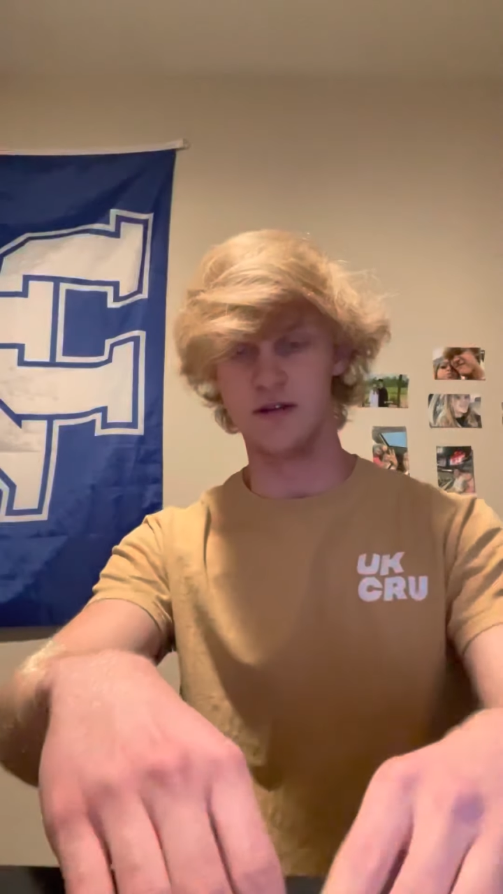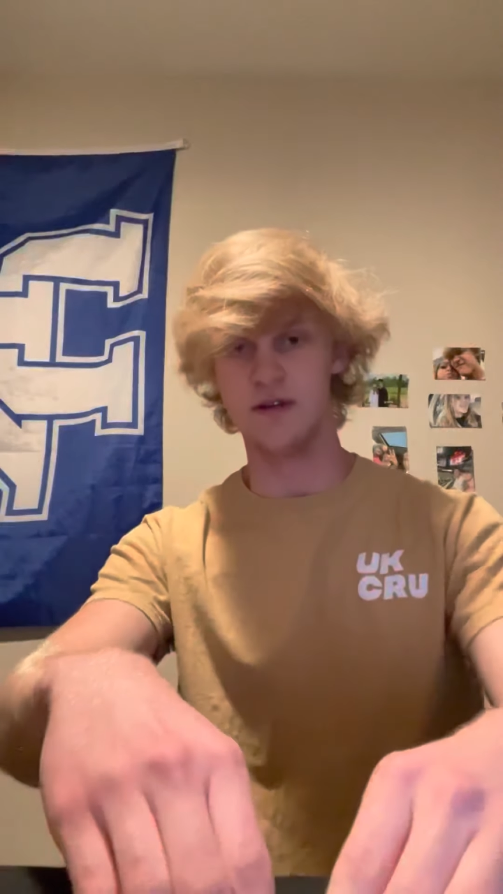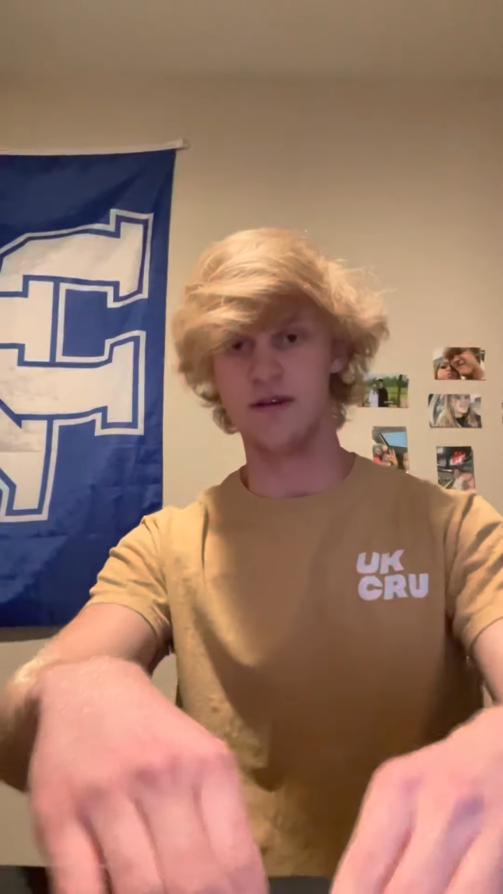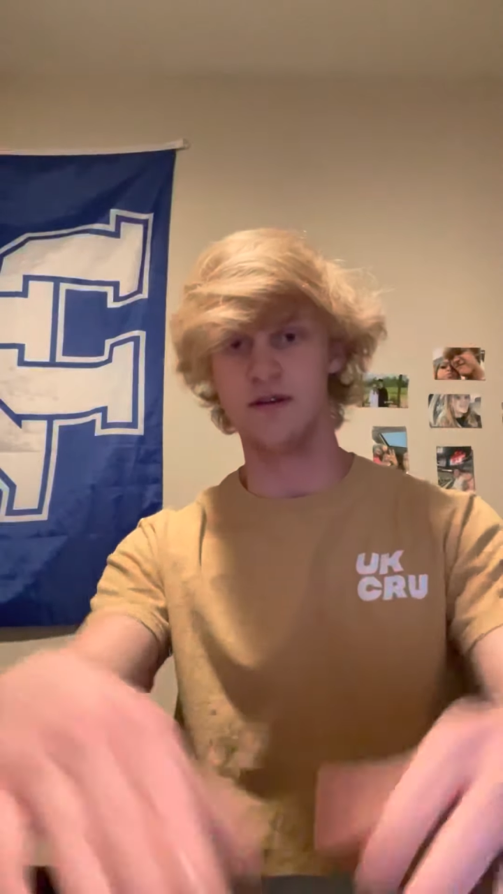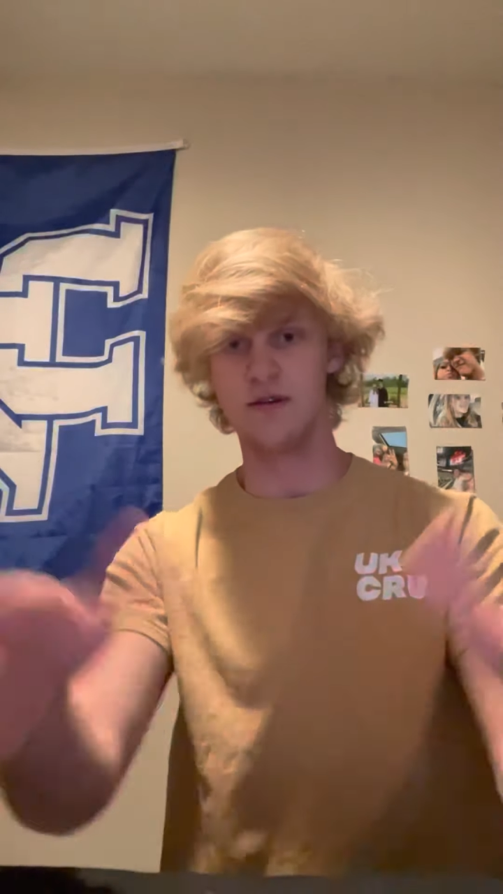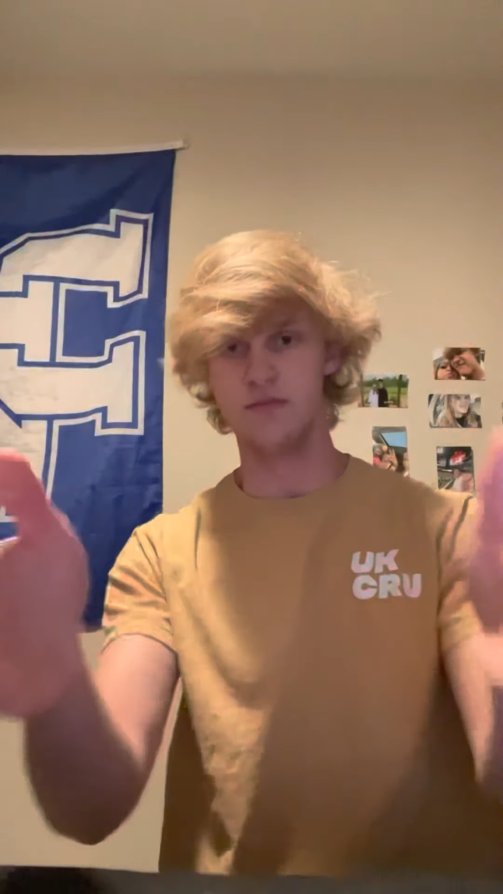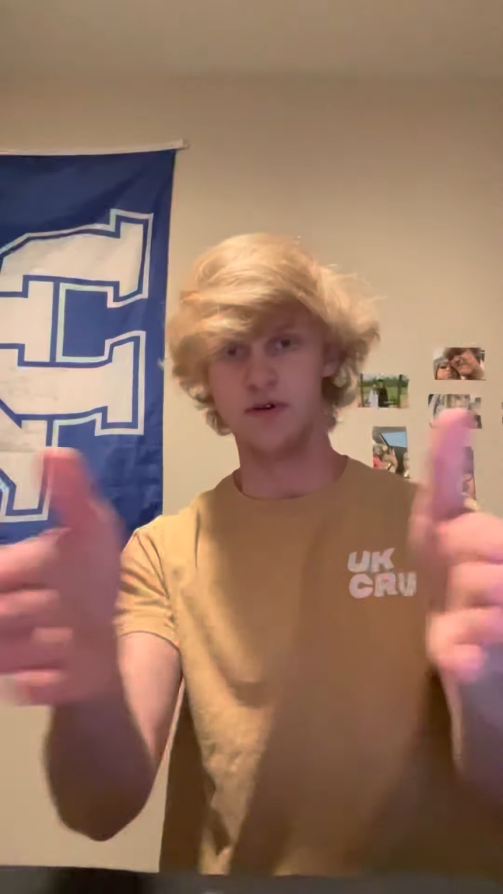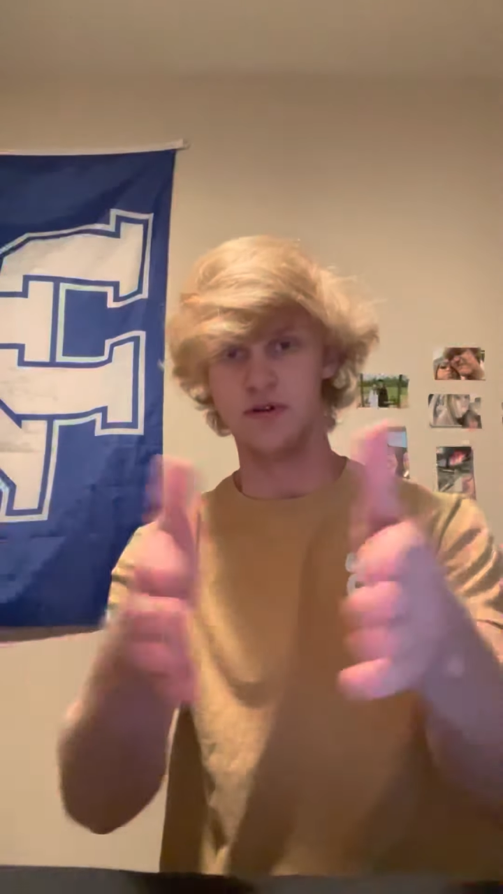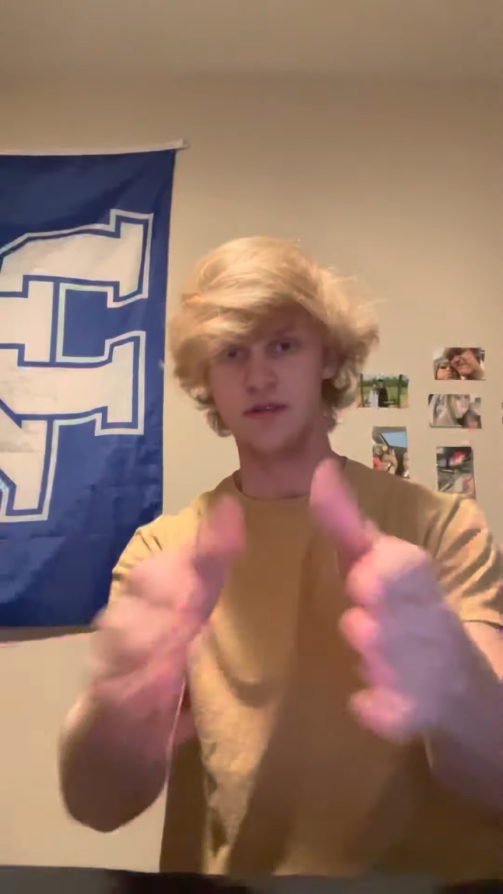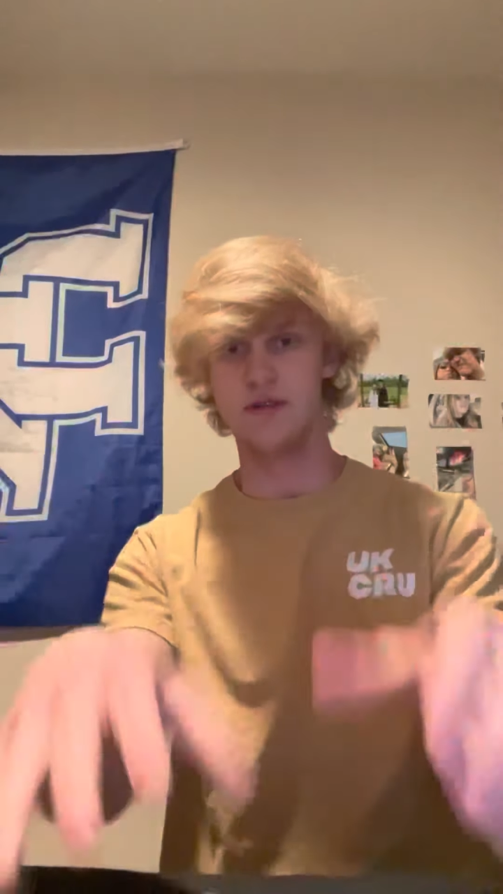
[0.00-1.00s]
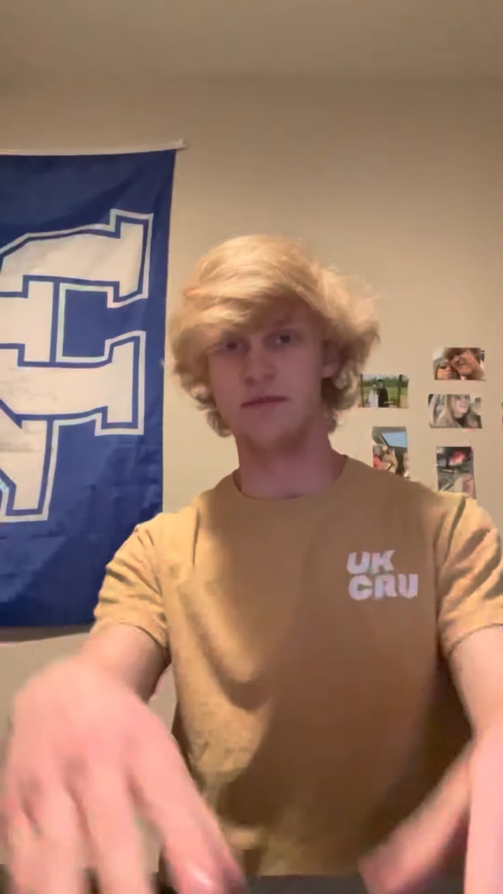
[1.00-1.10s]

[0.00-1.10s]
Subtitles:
and then you can push them